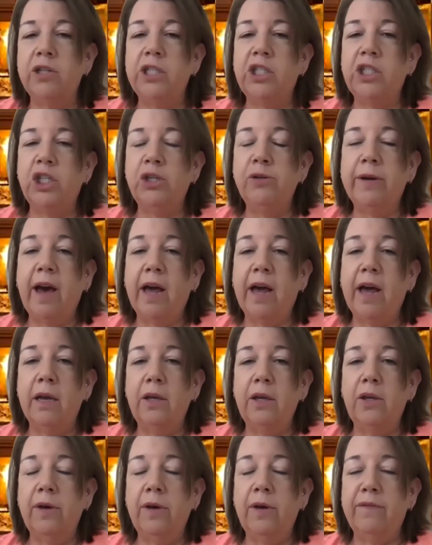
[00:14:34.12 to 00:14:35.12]

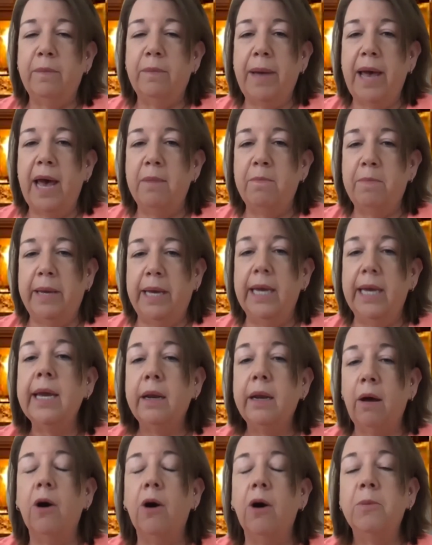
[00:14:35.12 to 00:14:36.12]
you have a pet pig at
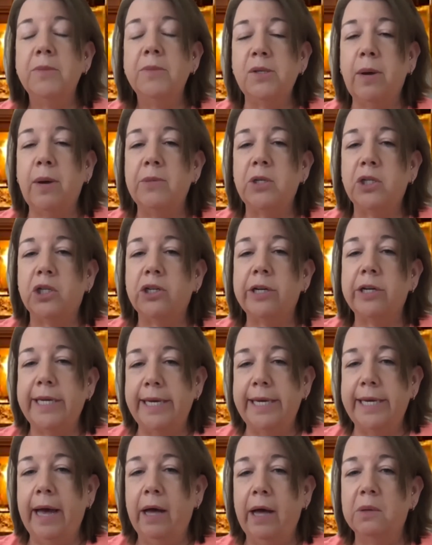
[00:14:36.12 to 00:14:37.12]
home, so I'm sure he
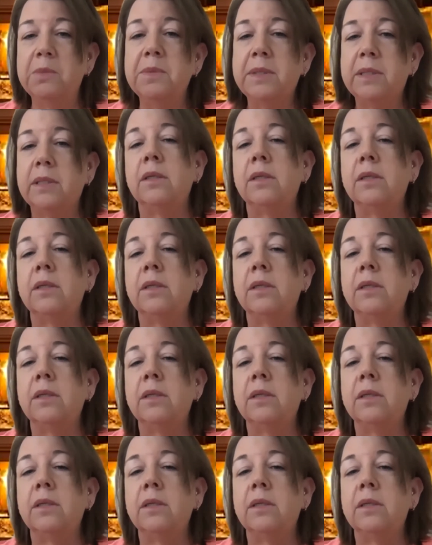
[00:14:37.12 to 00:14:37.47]
helps.